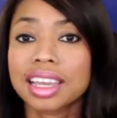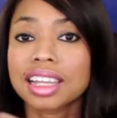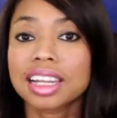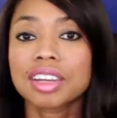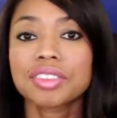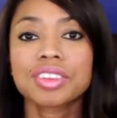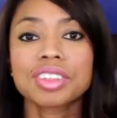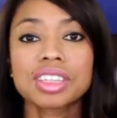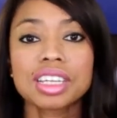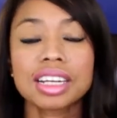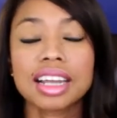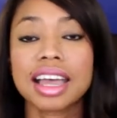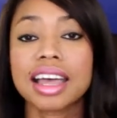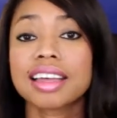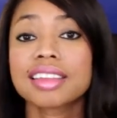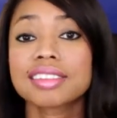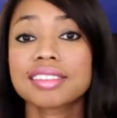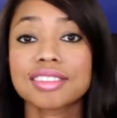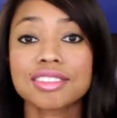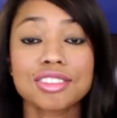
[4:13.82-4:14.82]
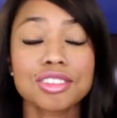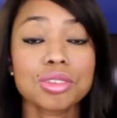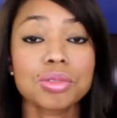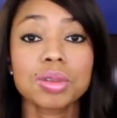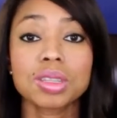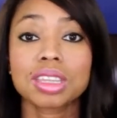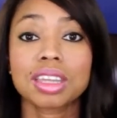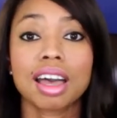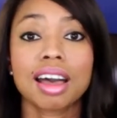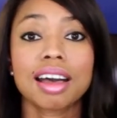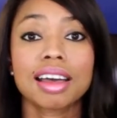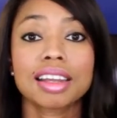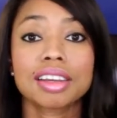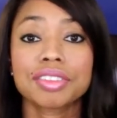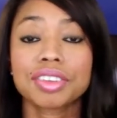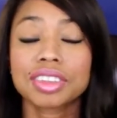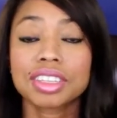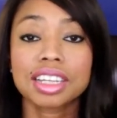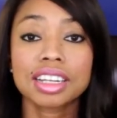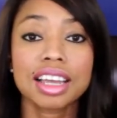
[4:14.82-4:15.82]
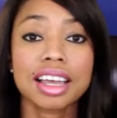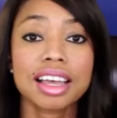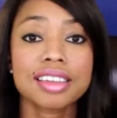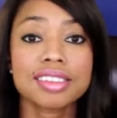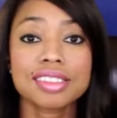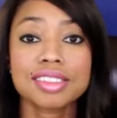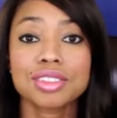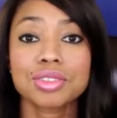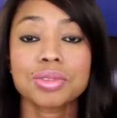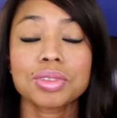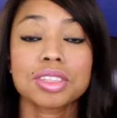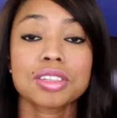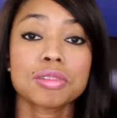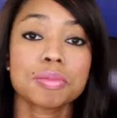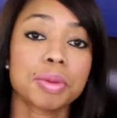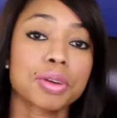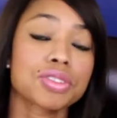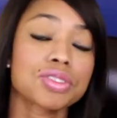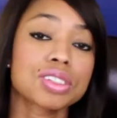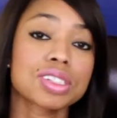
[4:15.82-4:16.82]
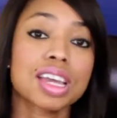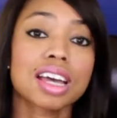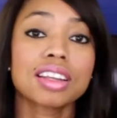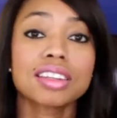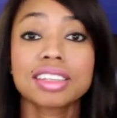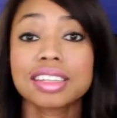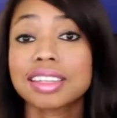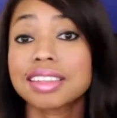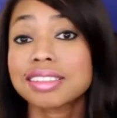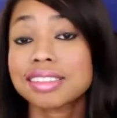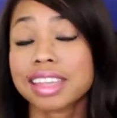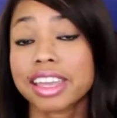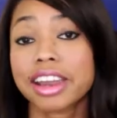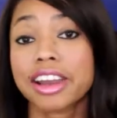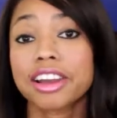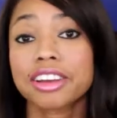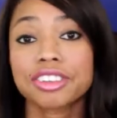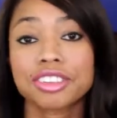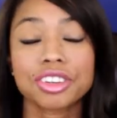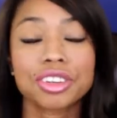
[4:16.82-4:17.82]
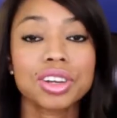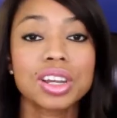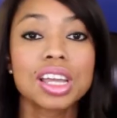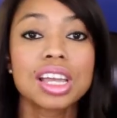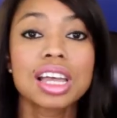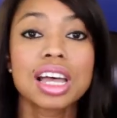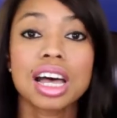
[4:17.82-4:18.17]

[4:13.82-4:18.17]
and everything that has to do with God, everything that has to do with His personality, His character,